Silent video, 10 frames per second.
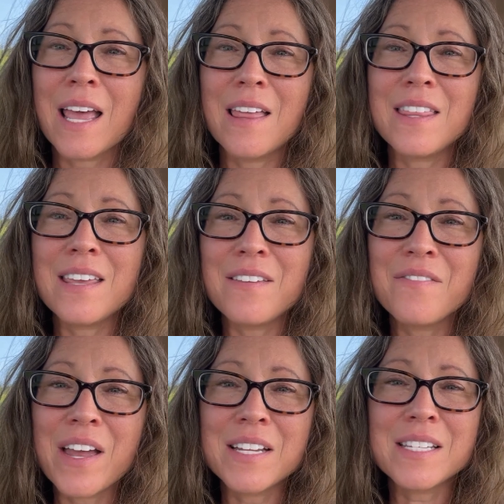the
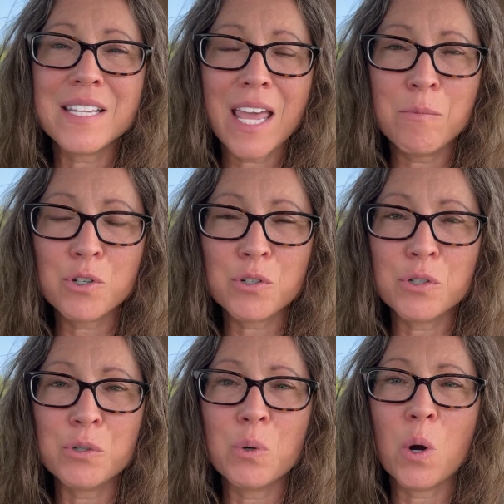events came
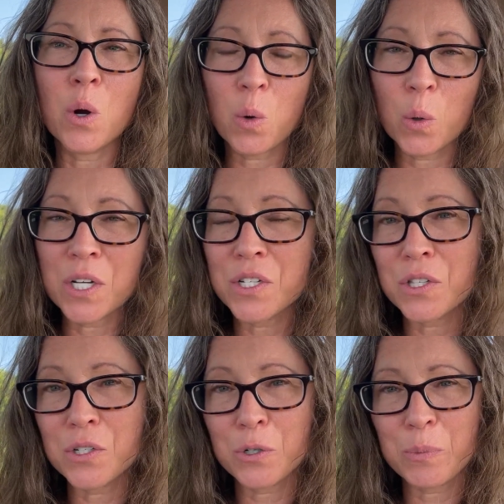true according to the
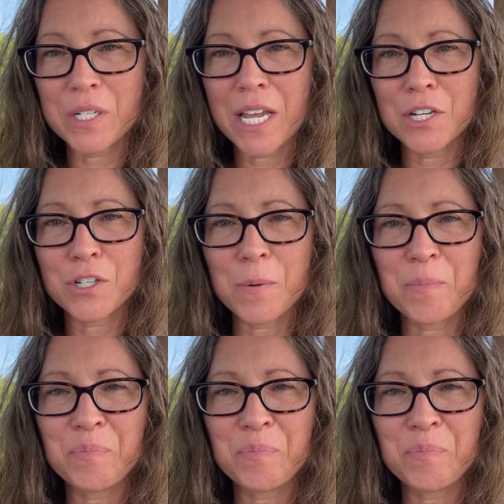interpretation.